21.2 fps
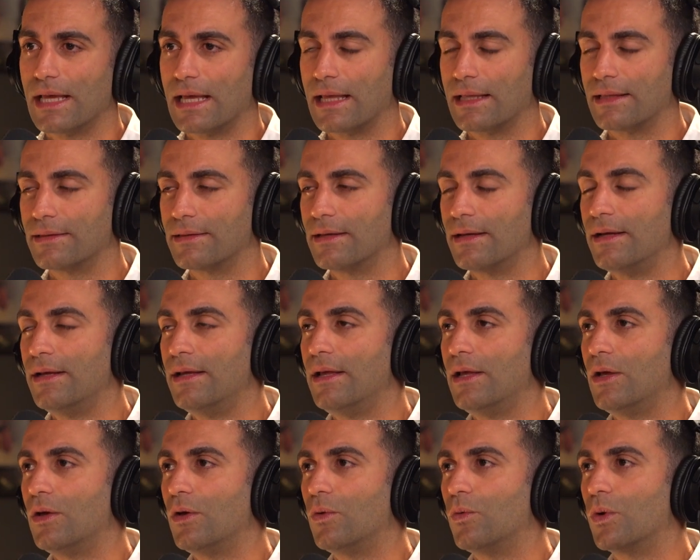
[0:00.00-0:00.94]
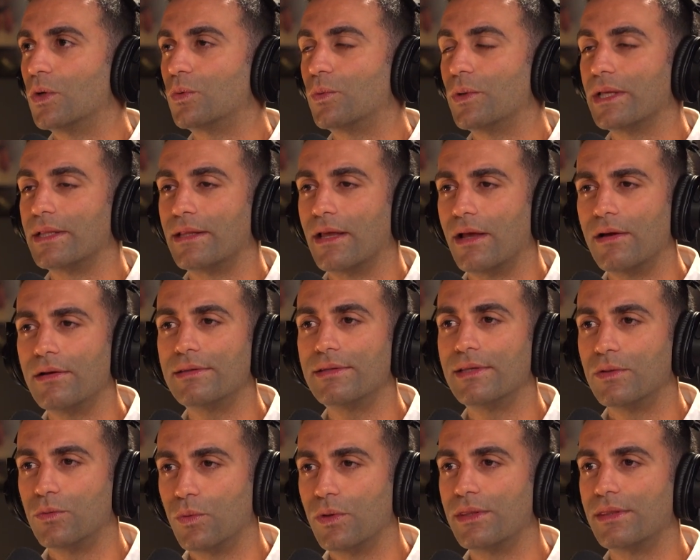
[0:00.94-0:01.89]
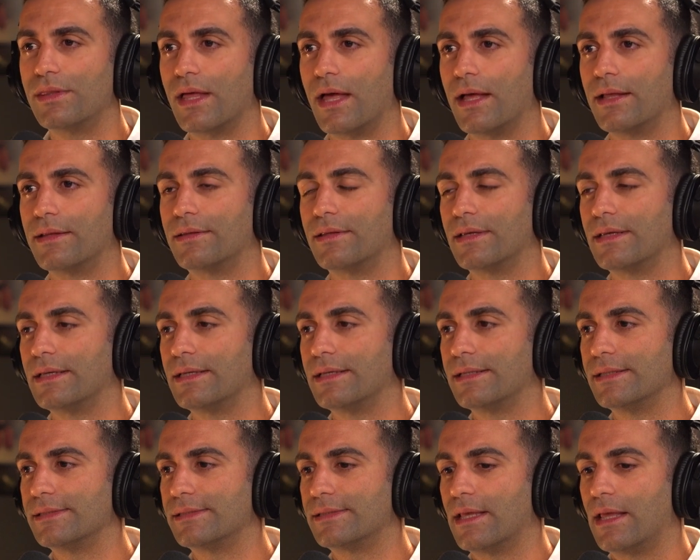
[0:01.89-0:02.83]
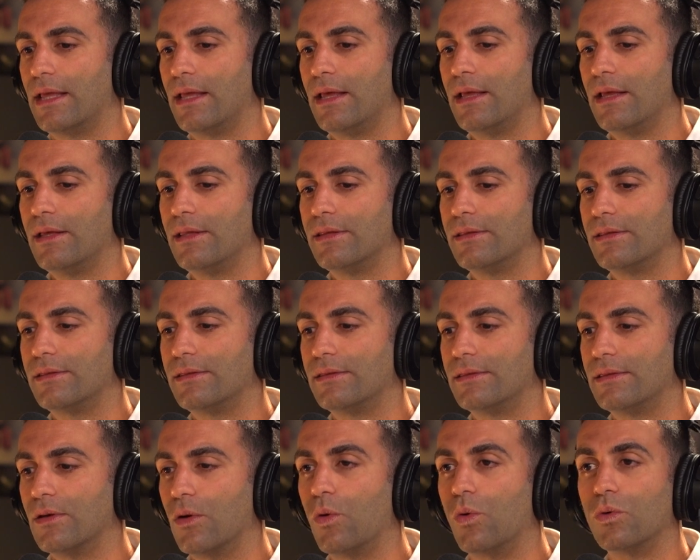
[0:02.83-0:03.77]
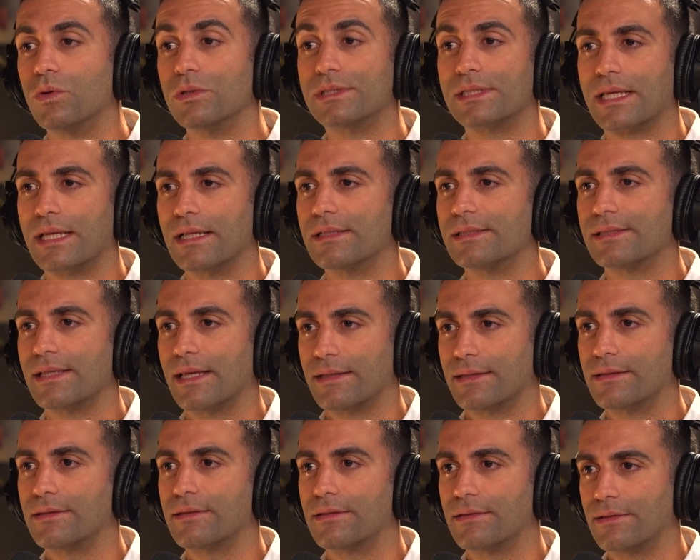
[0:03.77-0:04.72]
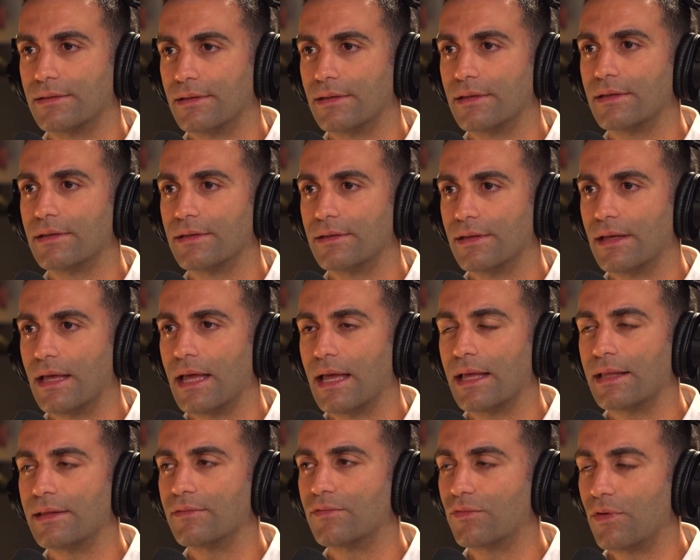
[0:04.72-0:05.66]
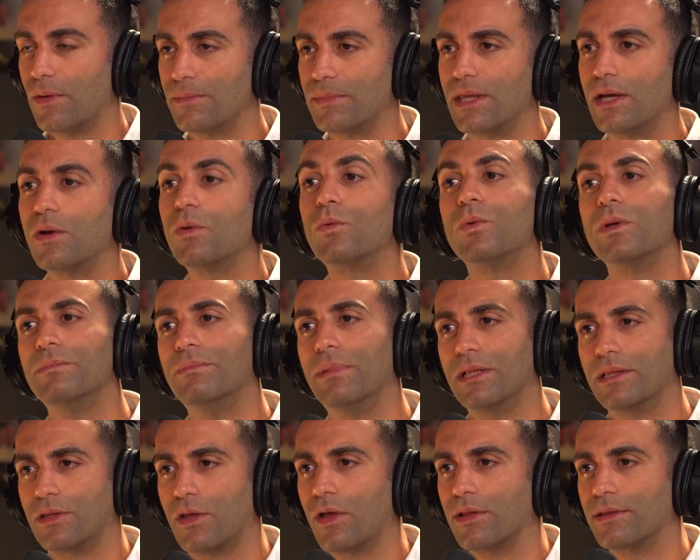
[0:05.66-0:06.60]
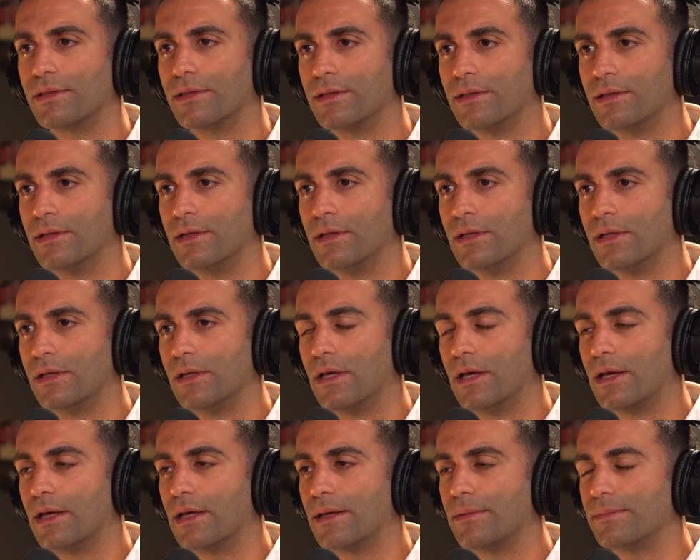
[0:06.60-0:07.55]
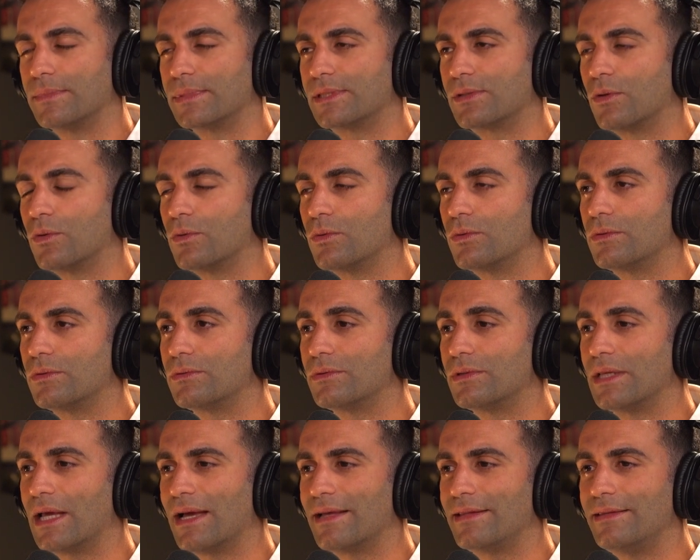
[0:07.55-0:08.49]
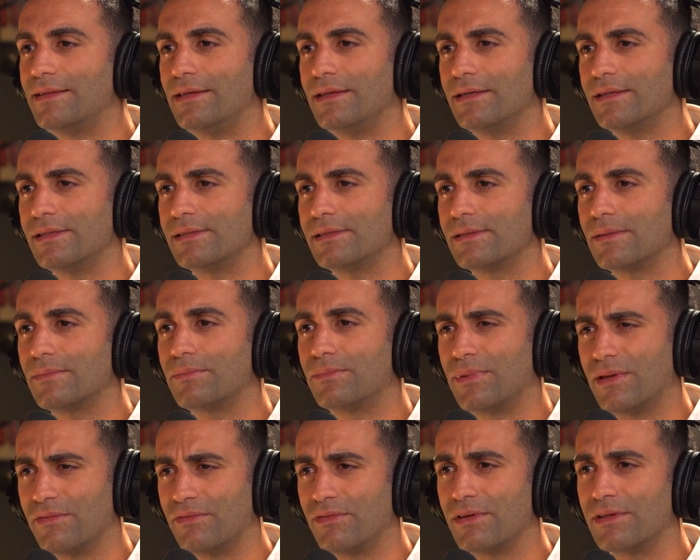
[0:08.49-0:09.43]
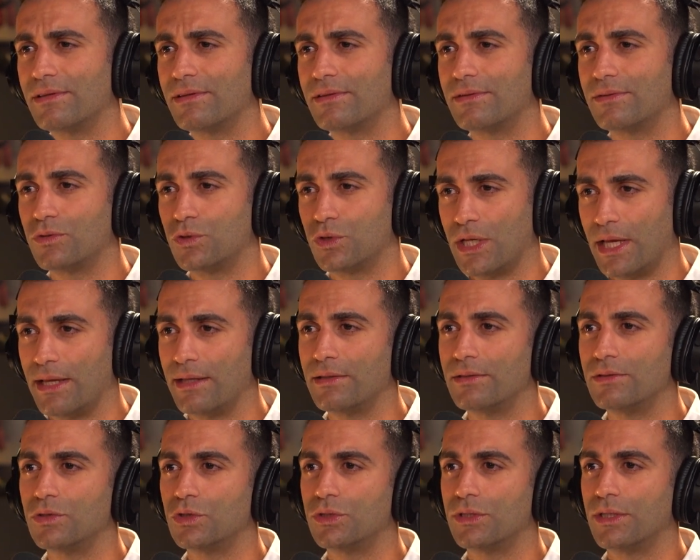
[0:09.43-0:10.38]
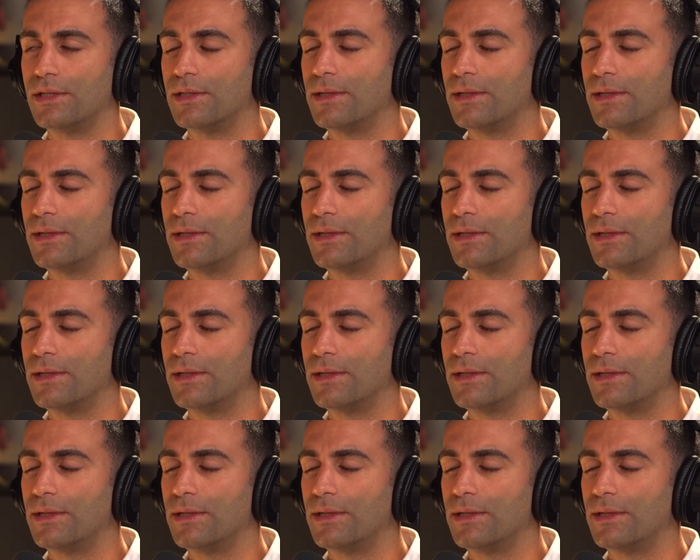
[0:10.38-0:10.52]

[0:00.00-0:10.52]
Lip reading: And what we inherited with that is the whole skill set. And from there, we built on. So the idea is pivot, change.